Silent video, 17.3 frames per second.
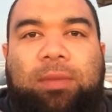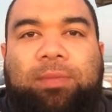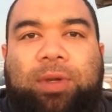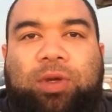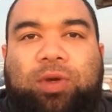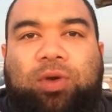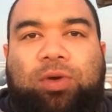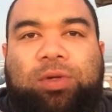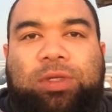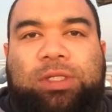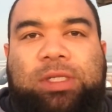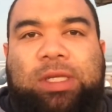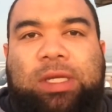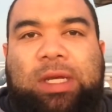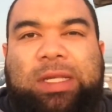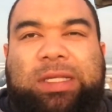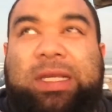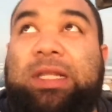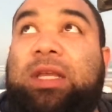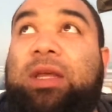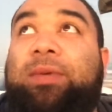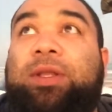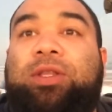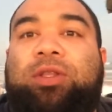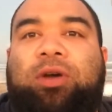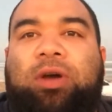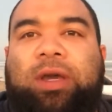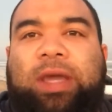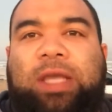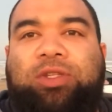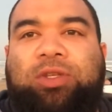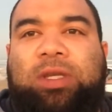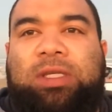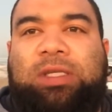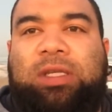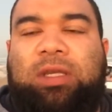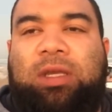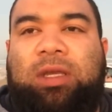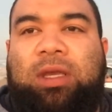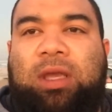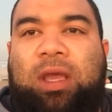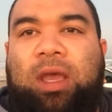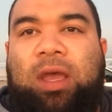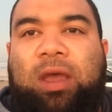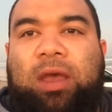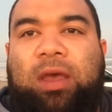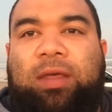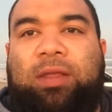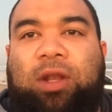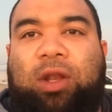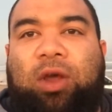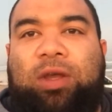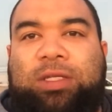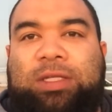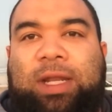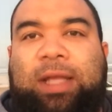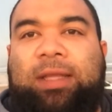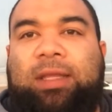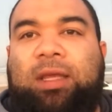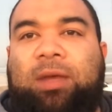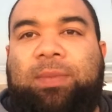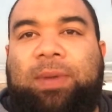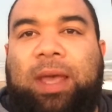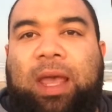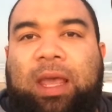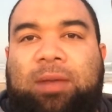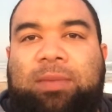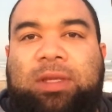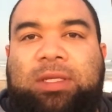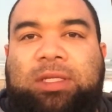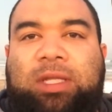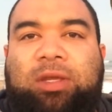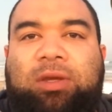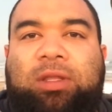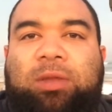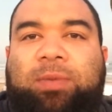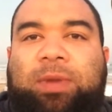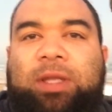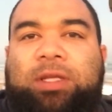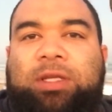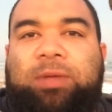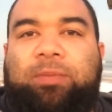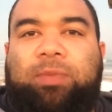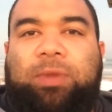because uh, it's getting a bit dark as you can see the last light here behind me sitting on the beach.